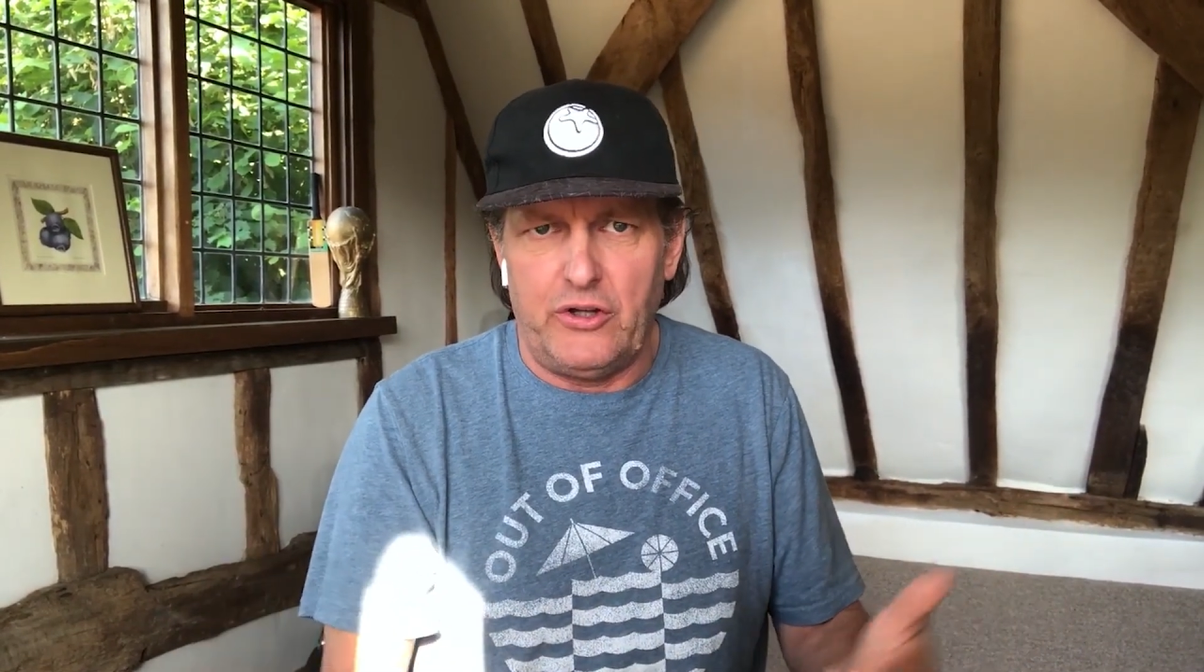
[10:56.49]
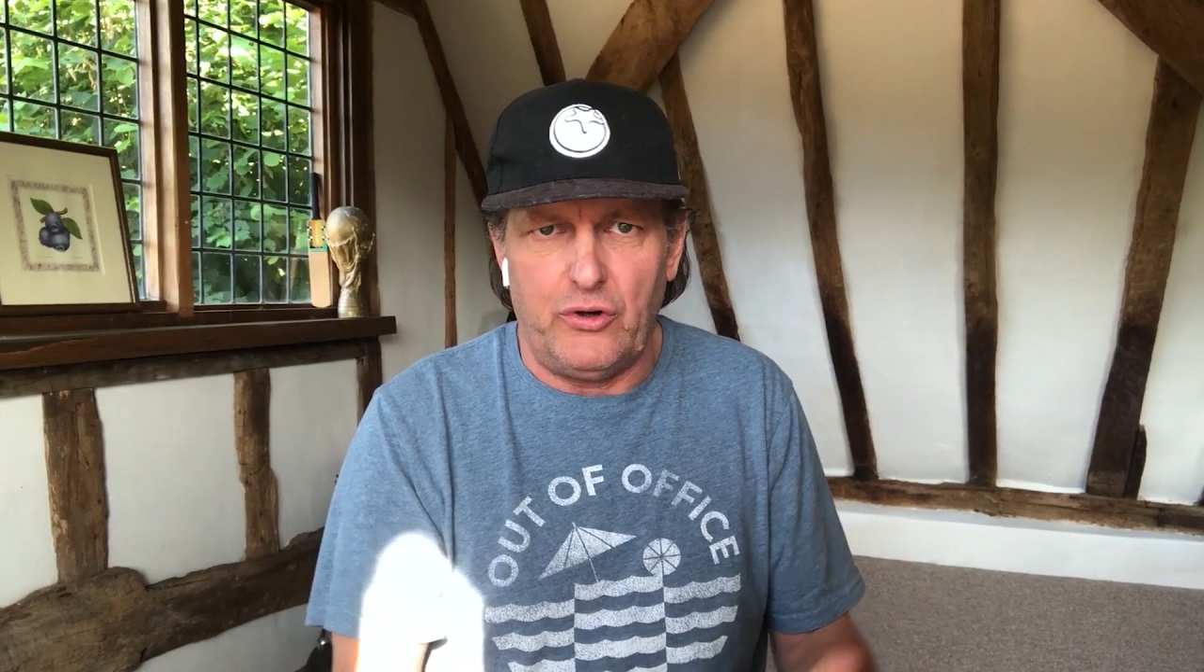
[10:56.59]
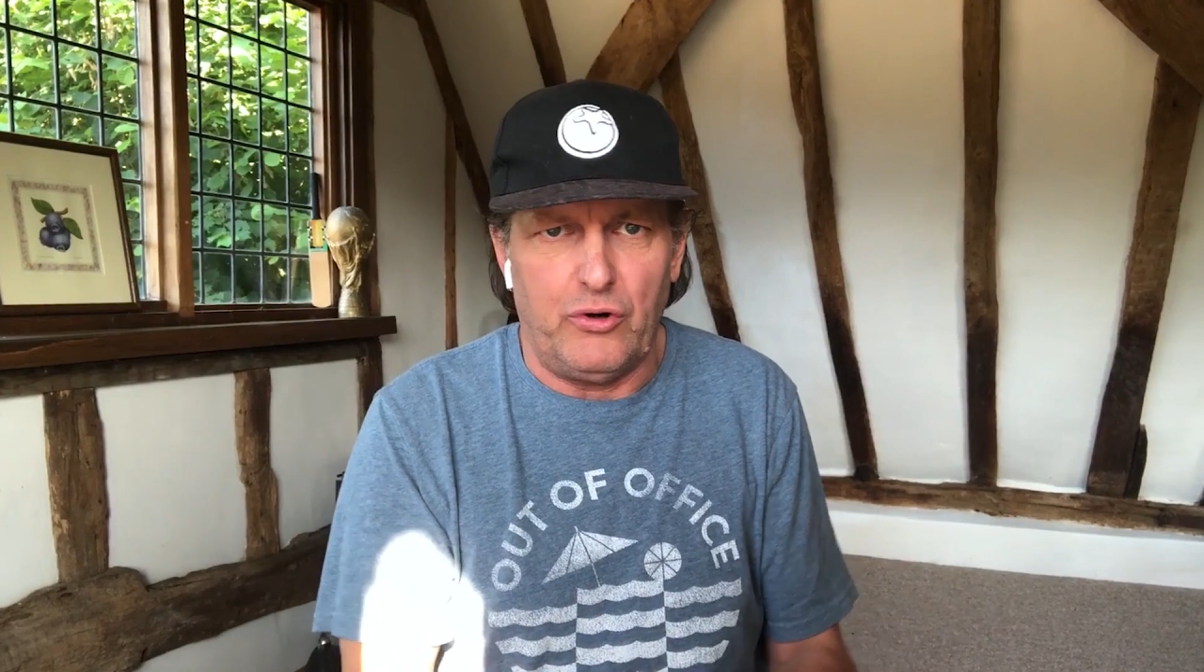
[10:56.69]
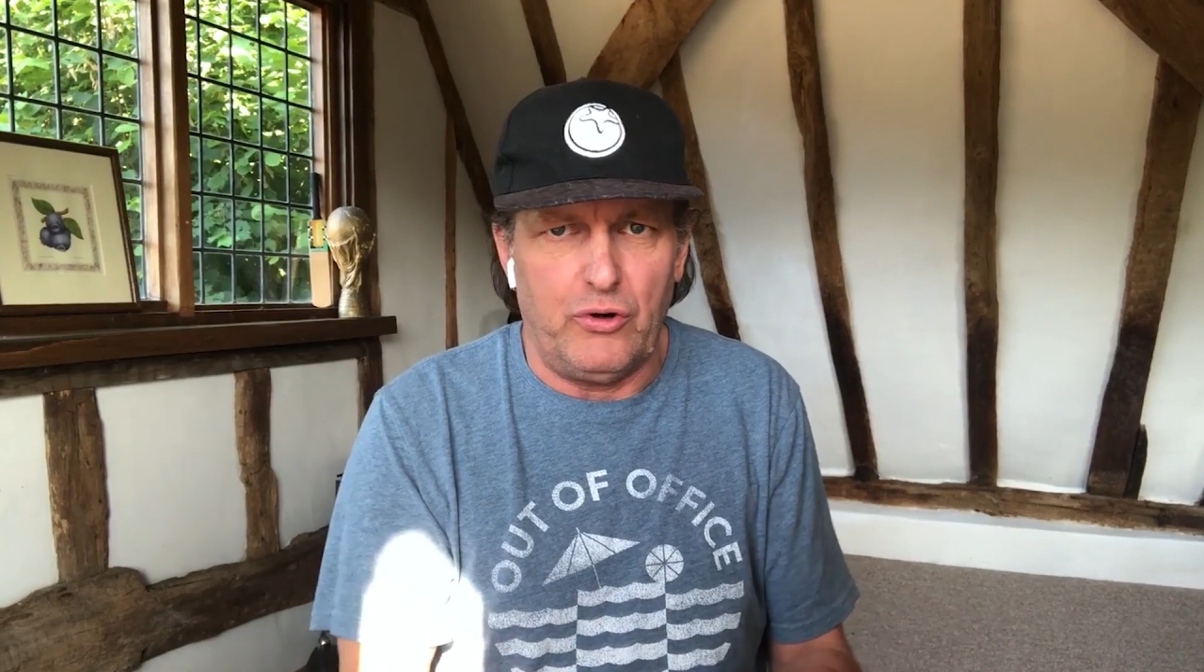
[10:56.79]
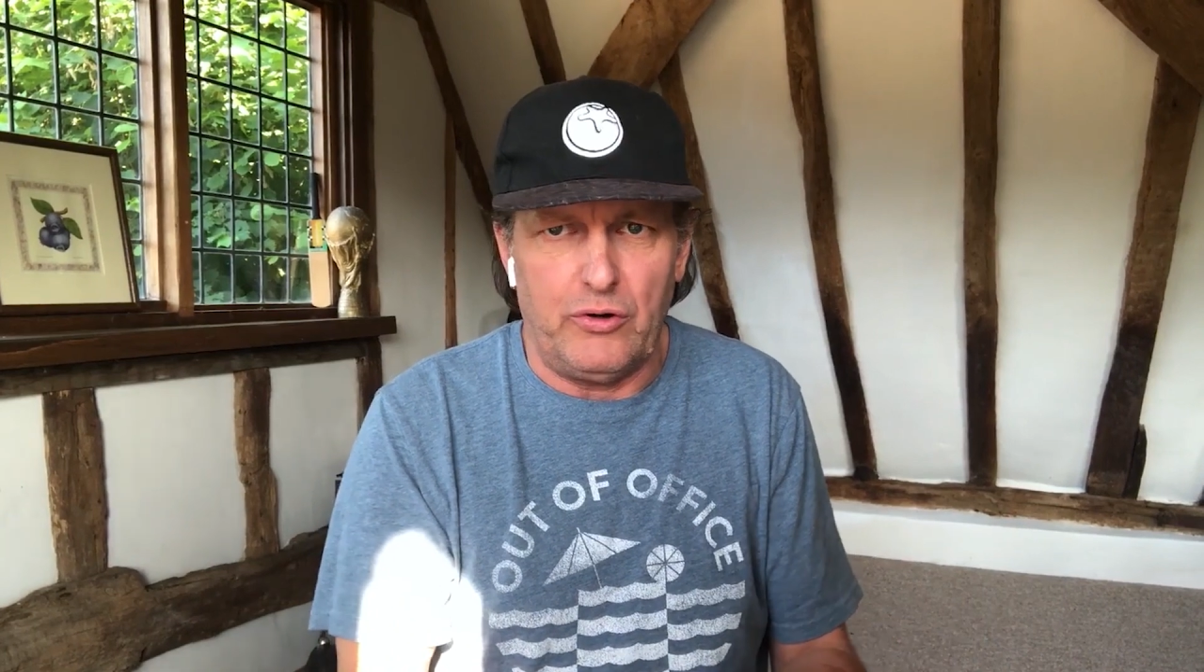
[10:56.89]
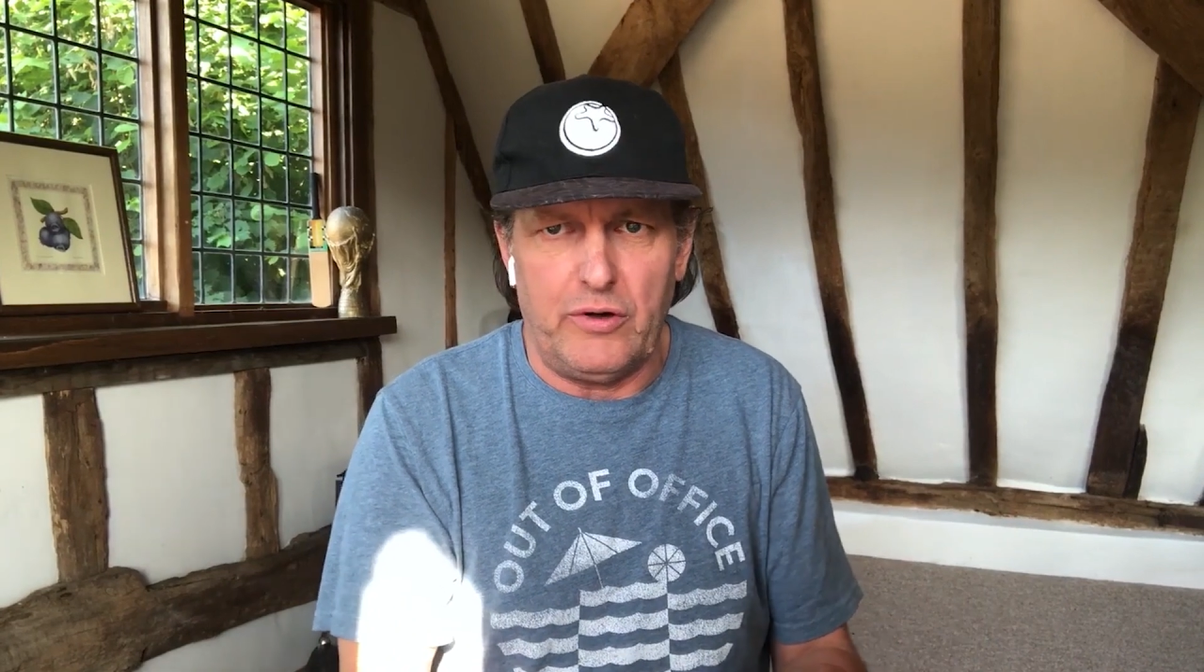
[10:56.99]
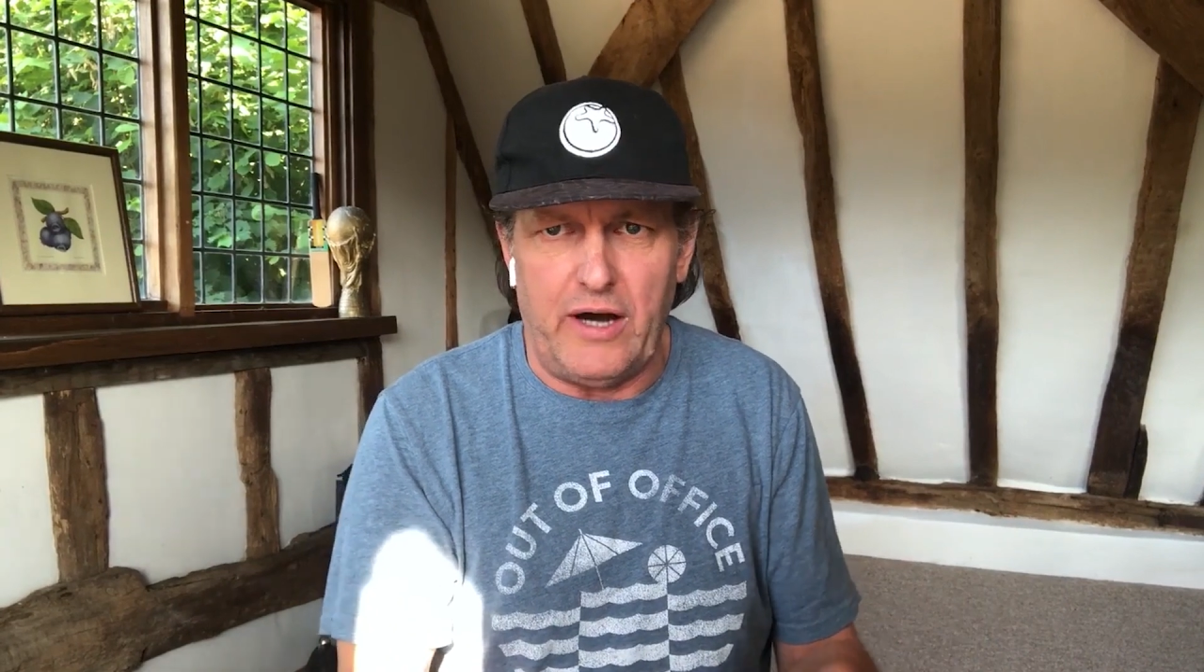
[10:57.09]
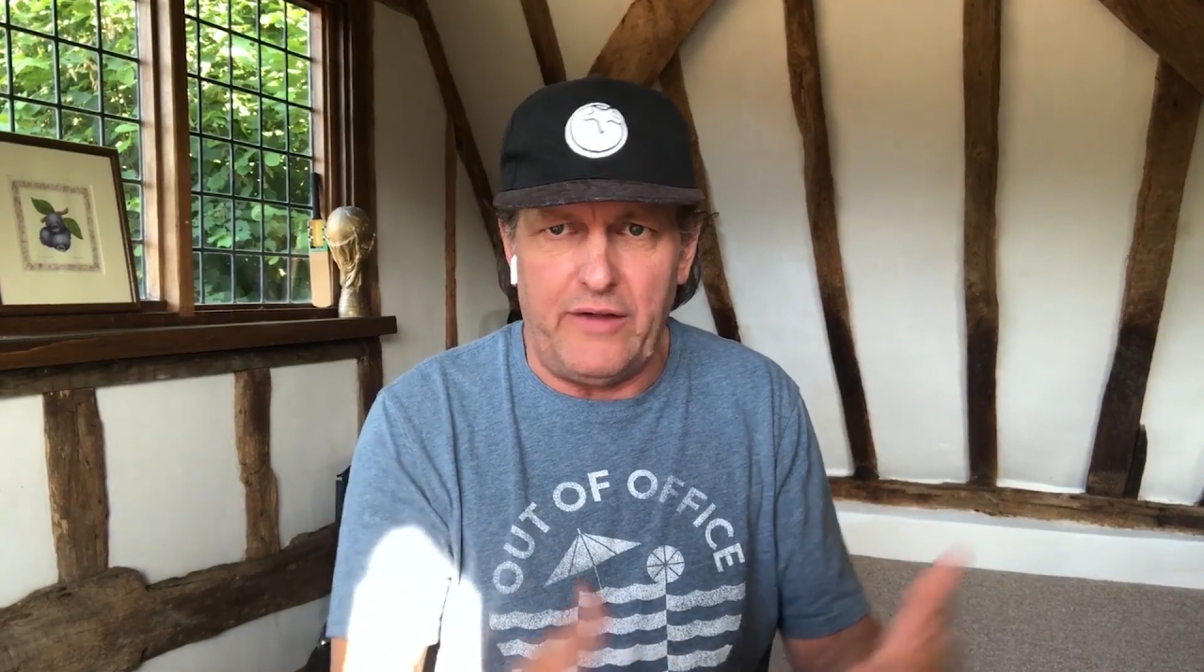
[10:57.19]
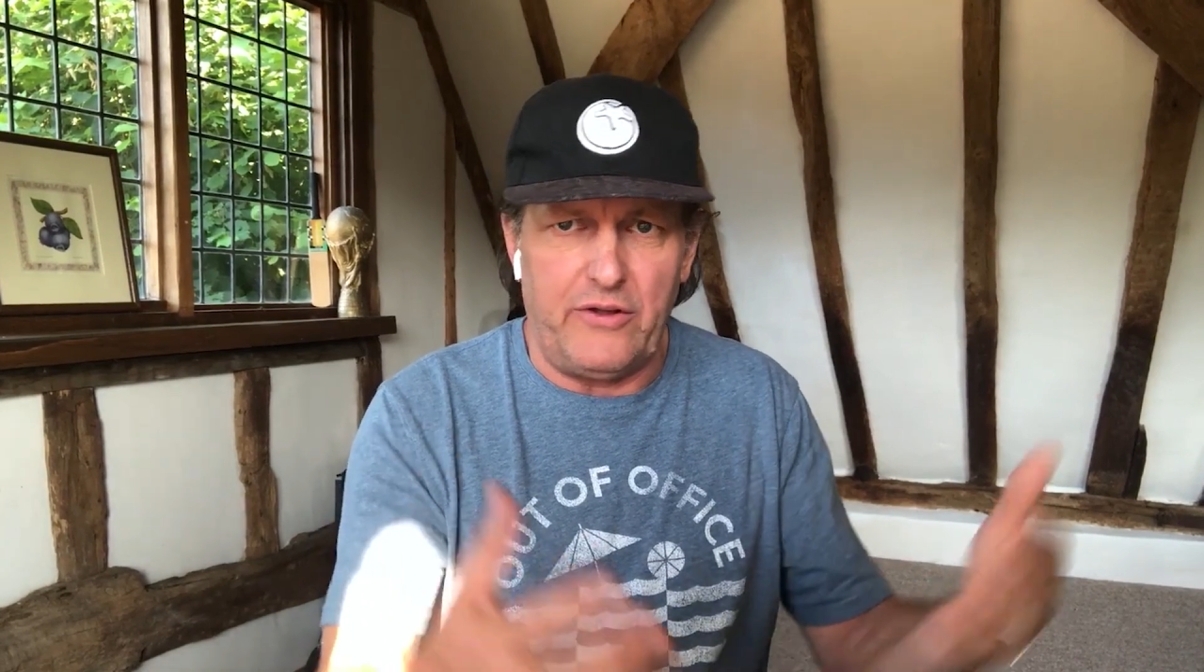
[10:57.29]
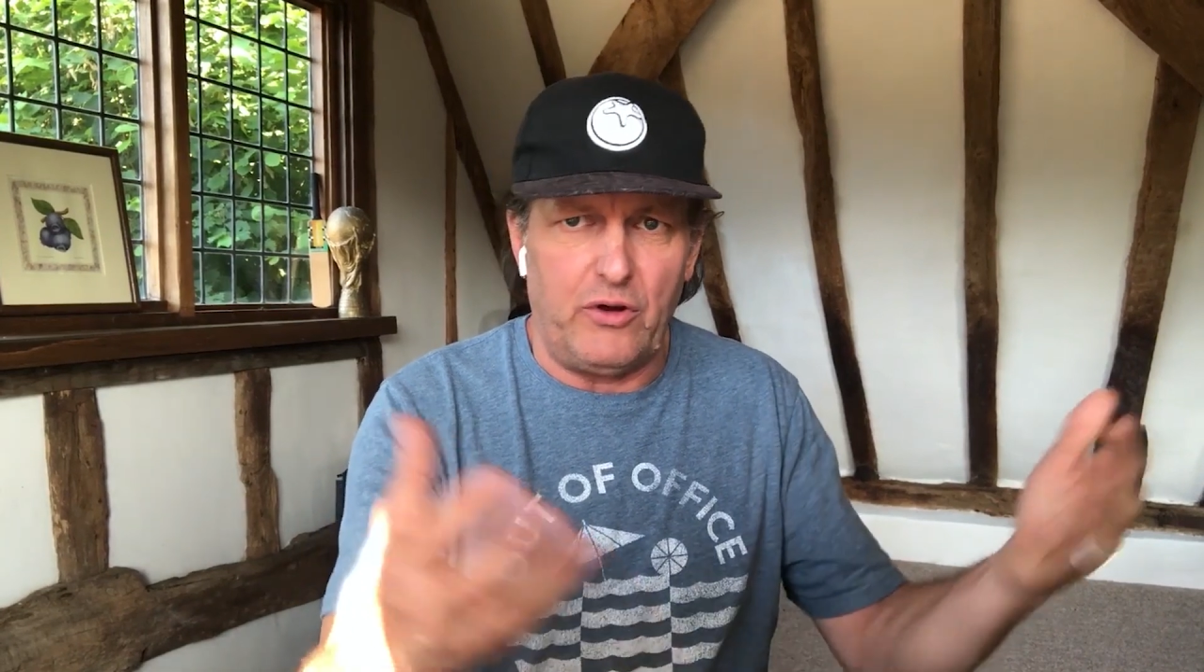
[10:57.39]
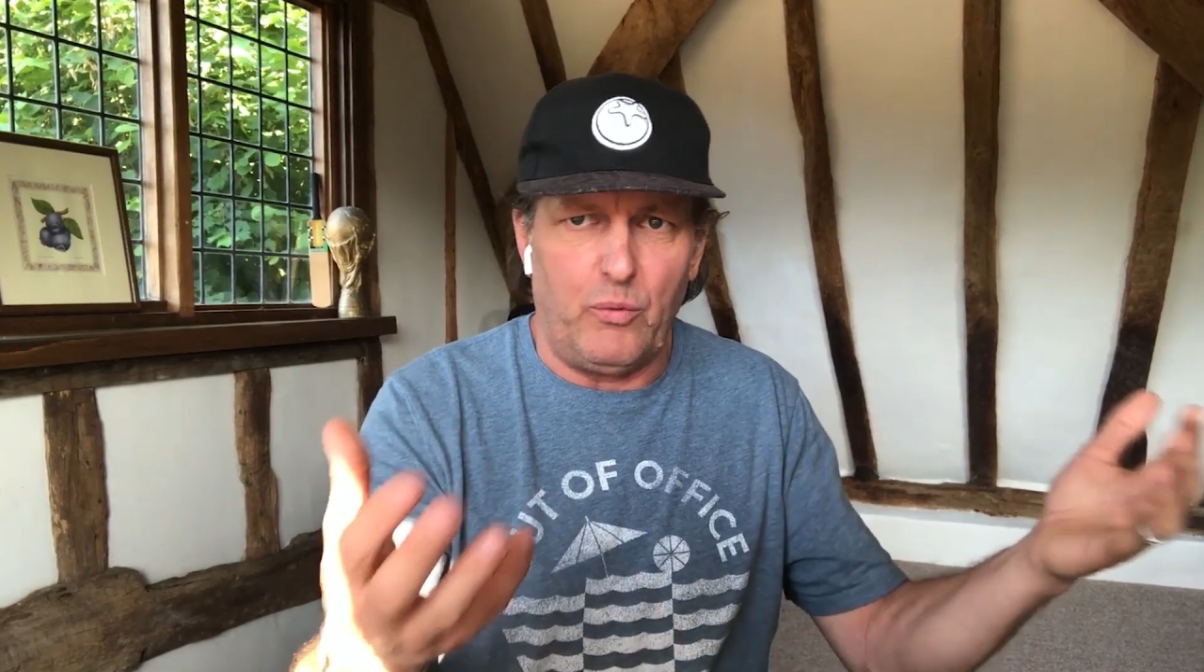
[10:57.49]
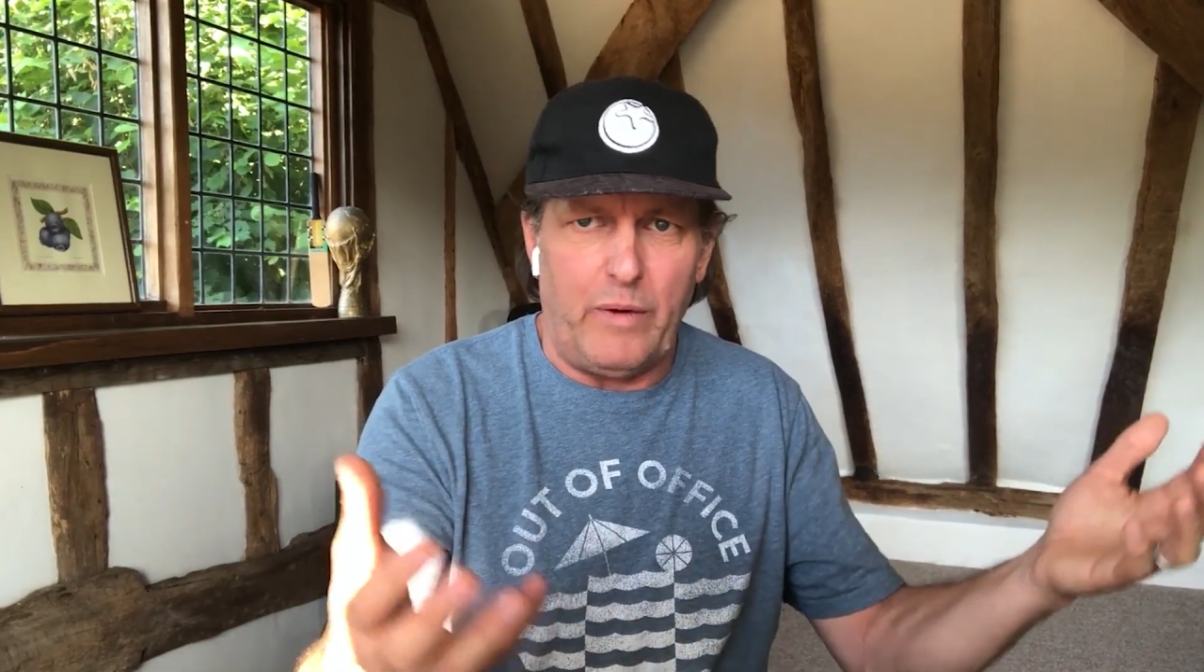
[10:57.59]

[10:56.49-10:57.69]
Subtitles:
either your